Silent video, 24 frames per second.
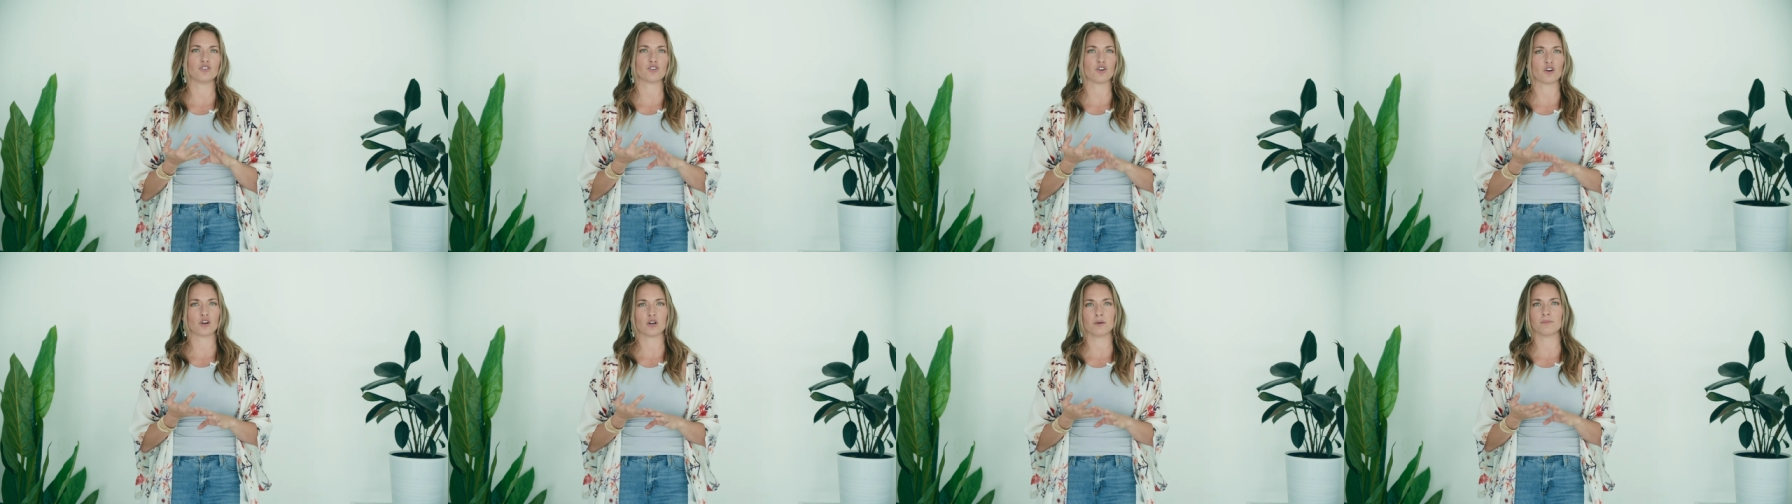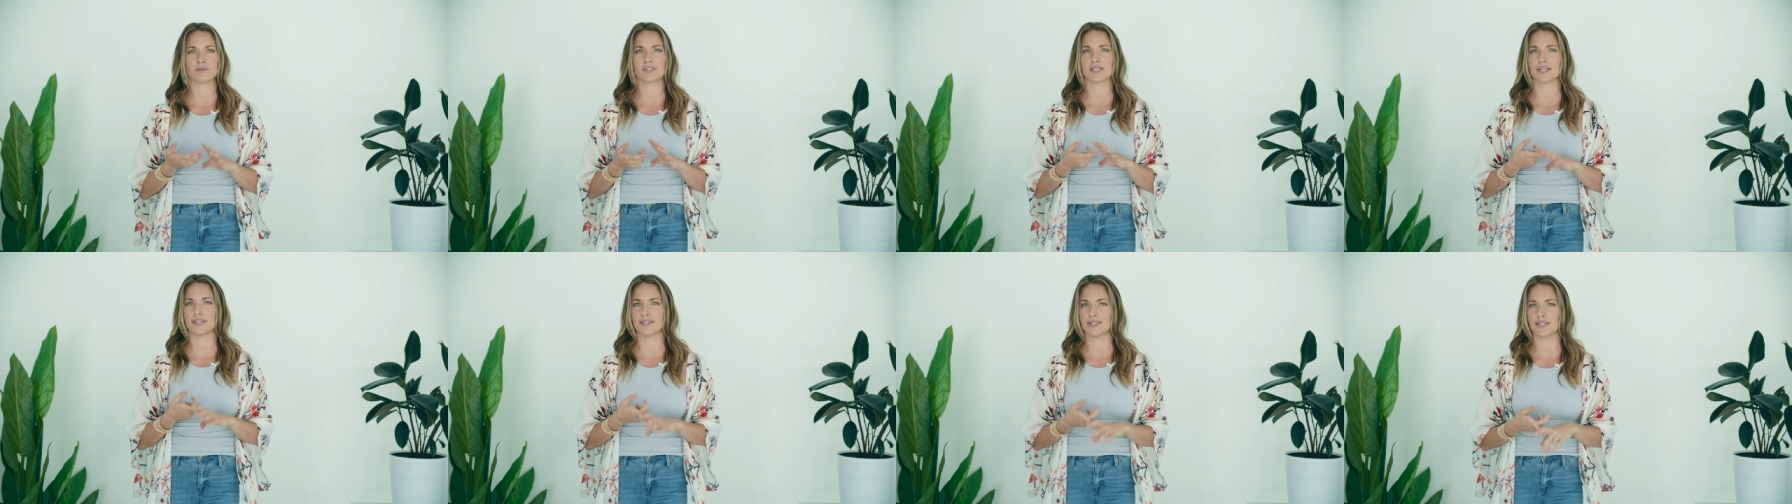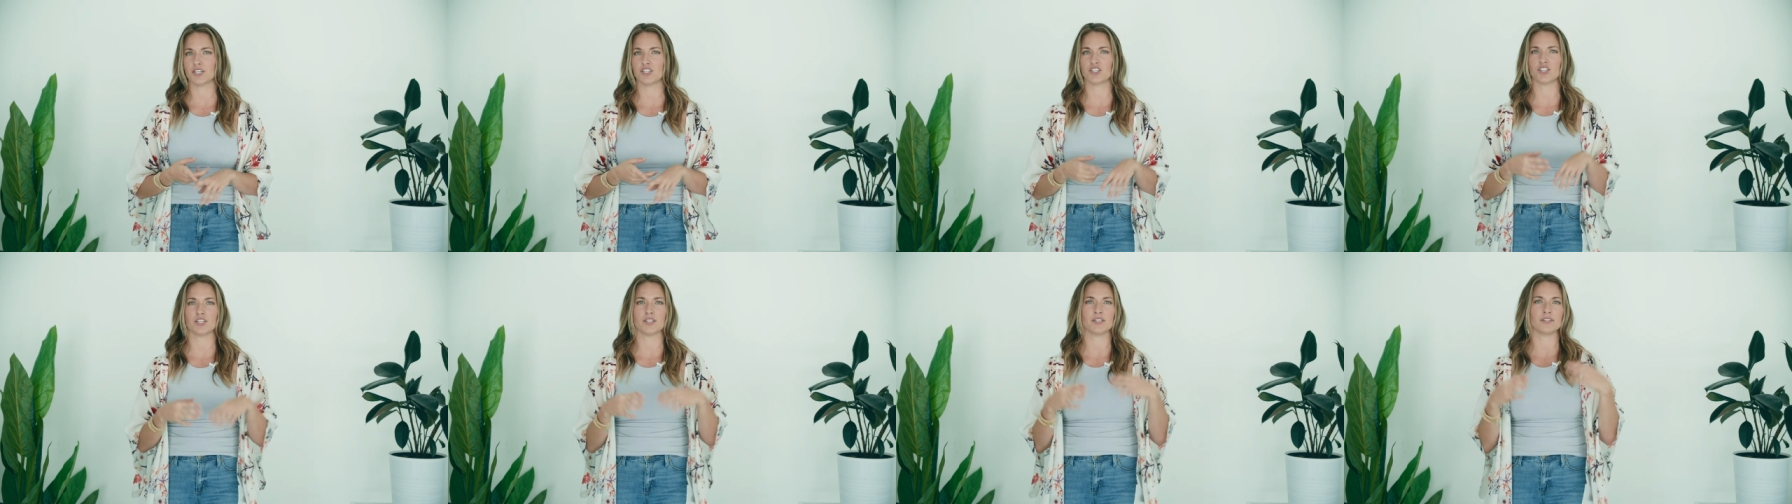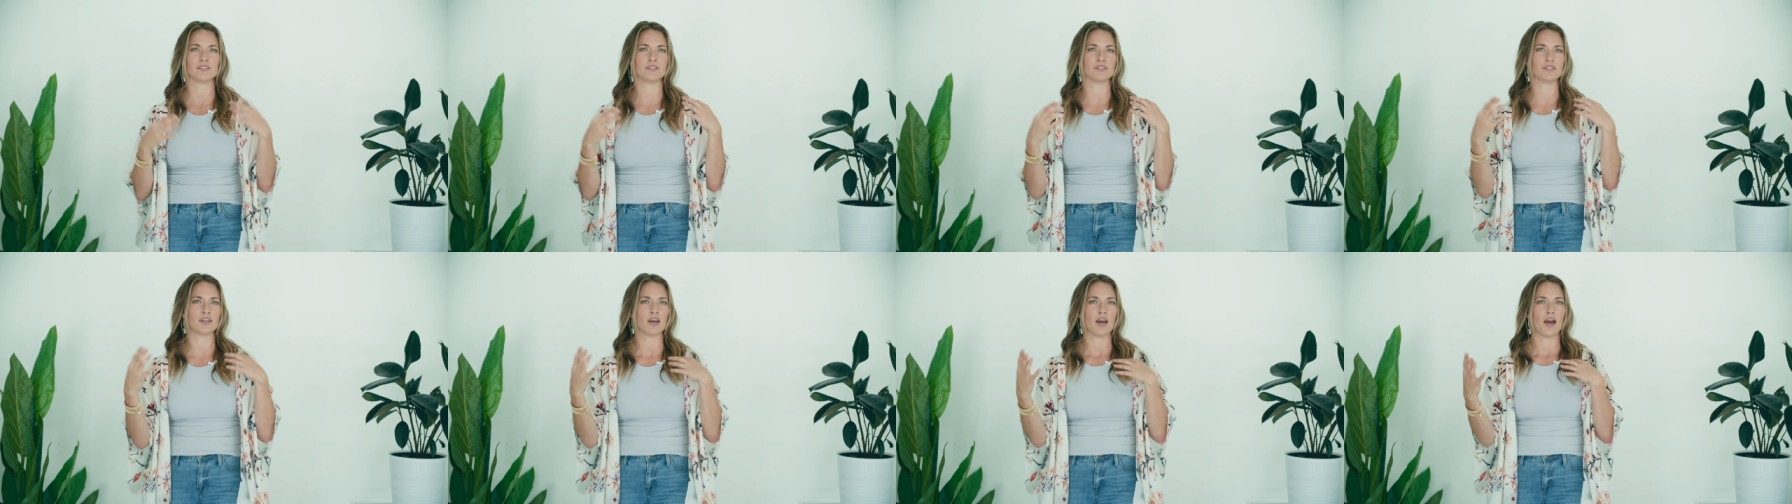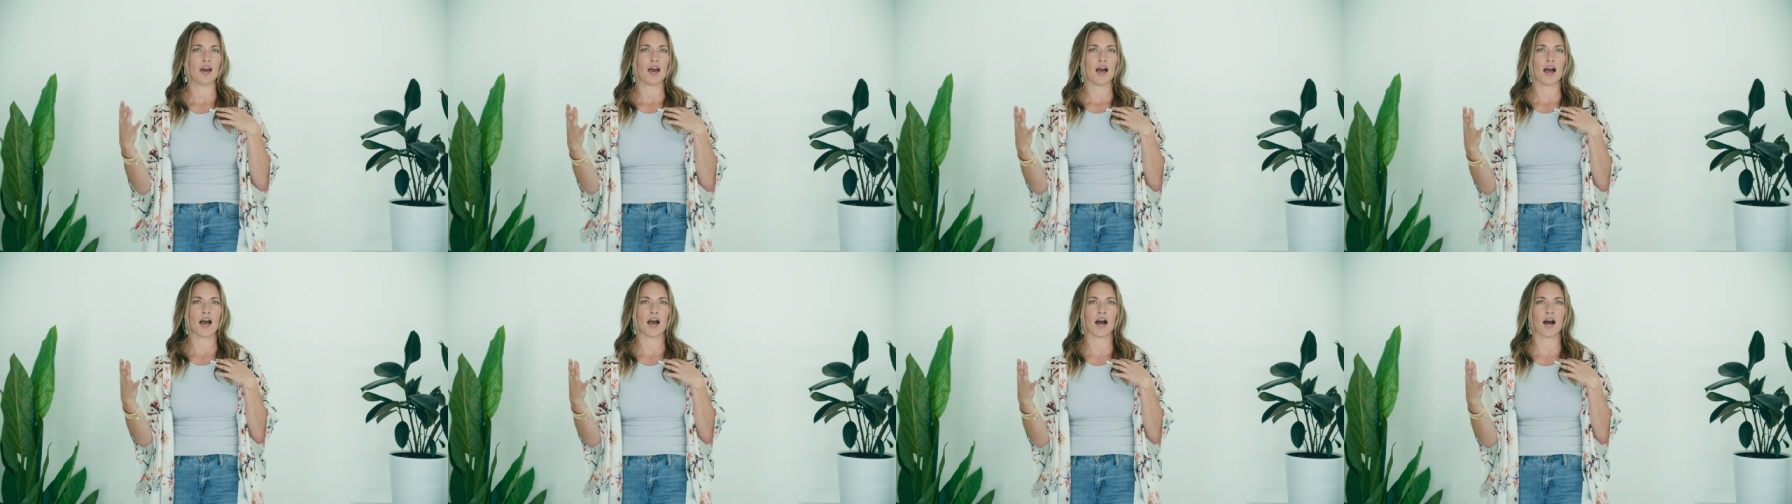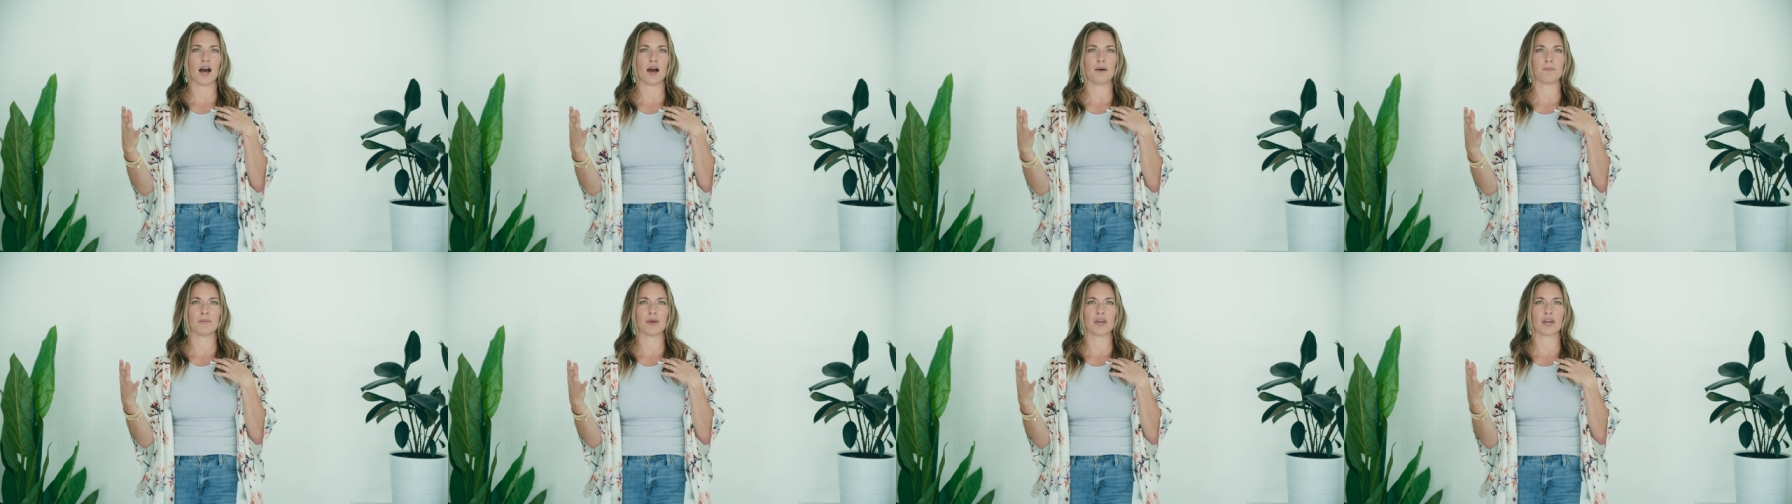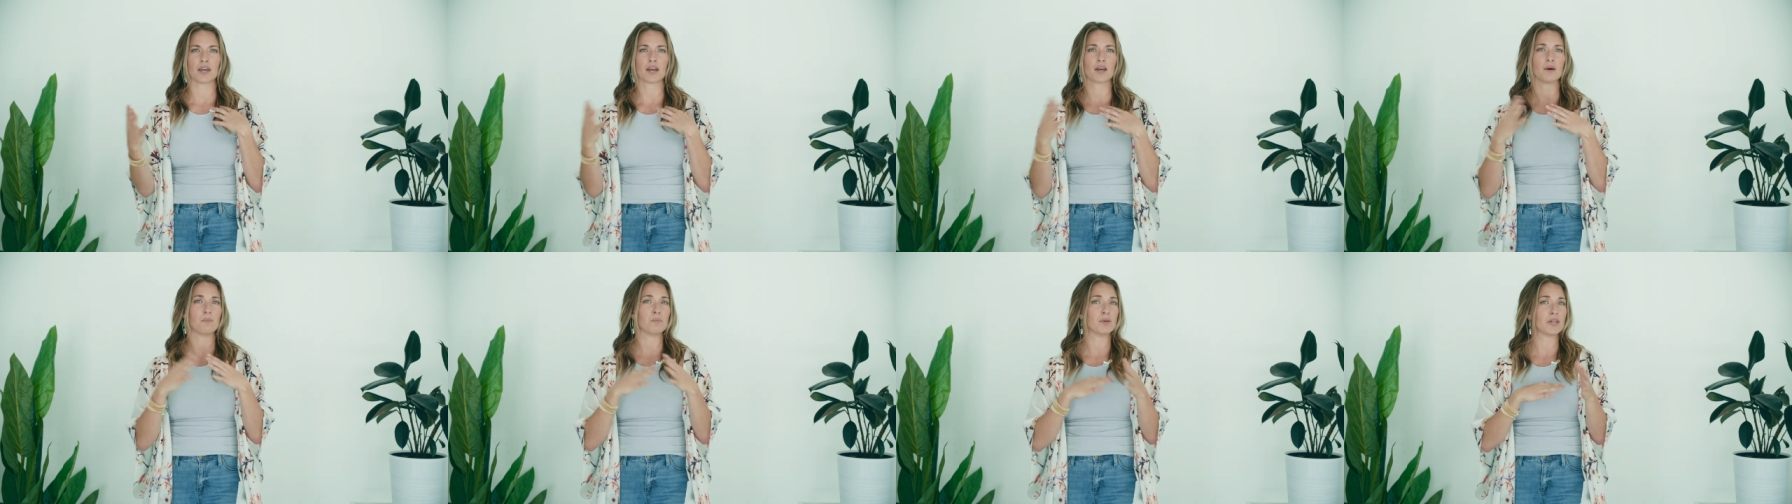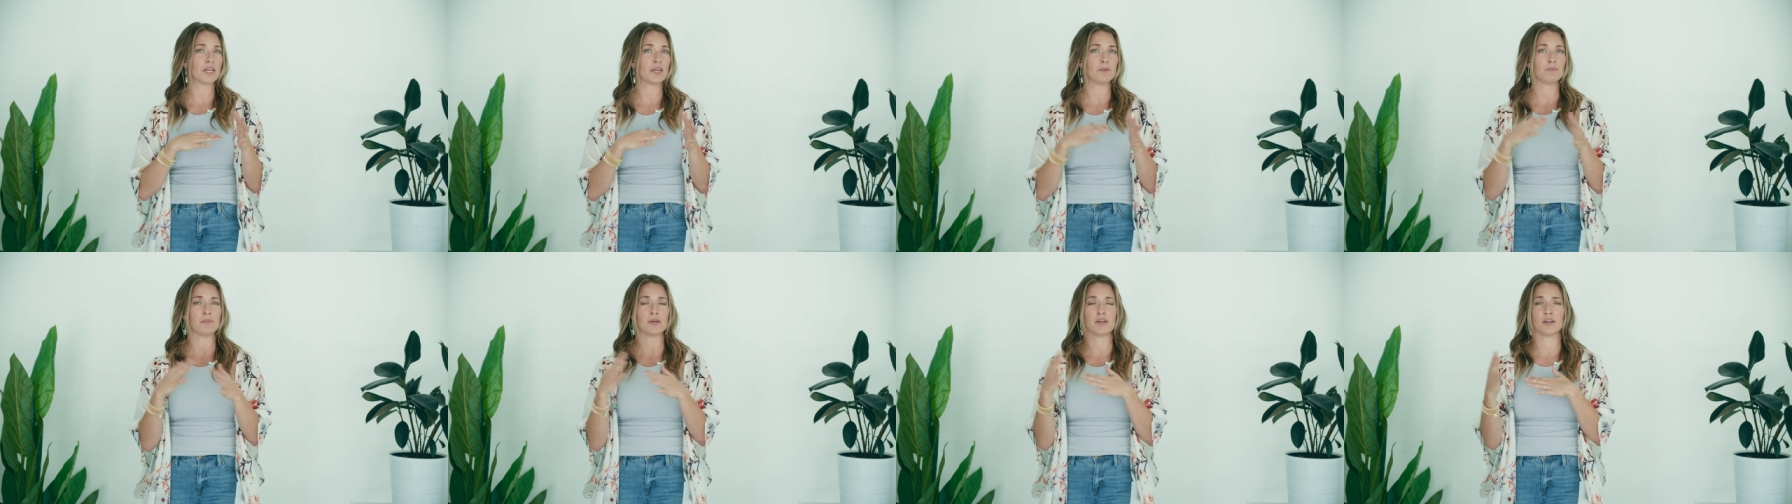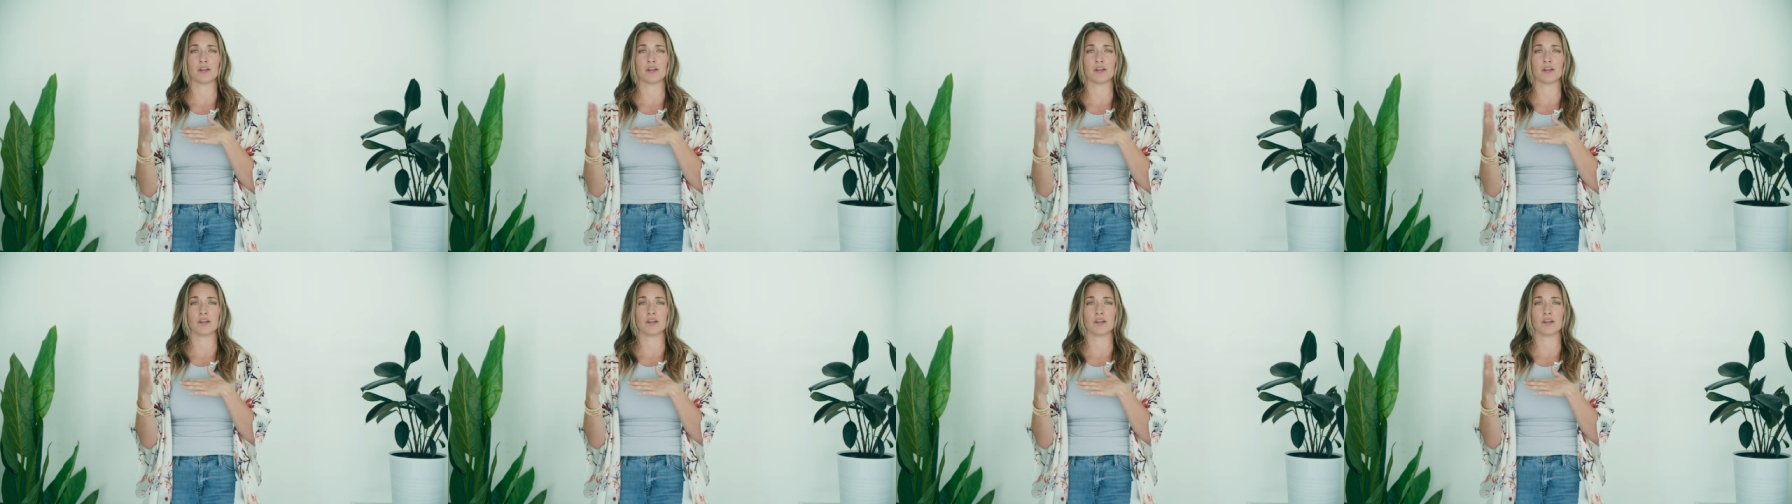terms, conditions, um, and complete,